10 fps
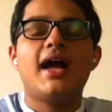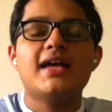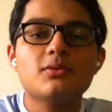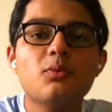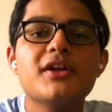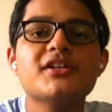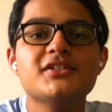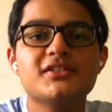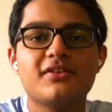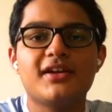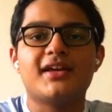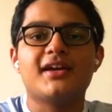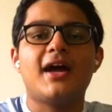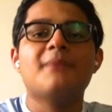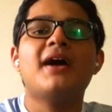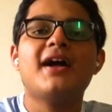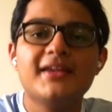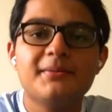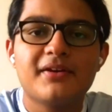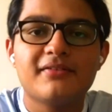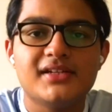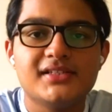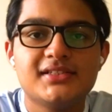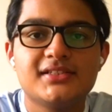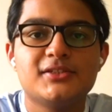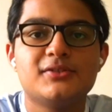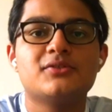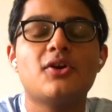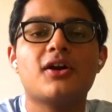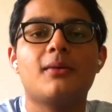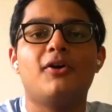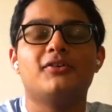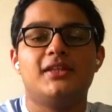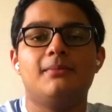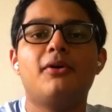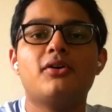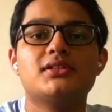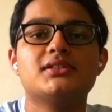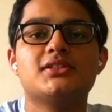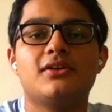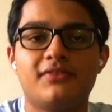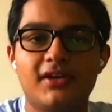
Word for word: As a voracious reader, I'm highly privileged to talk about the importance of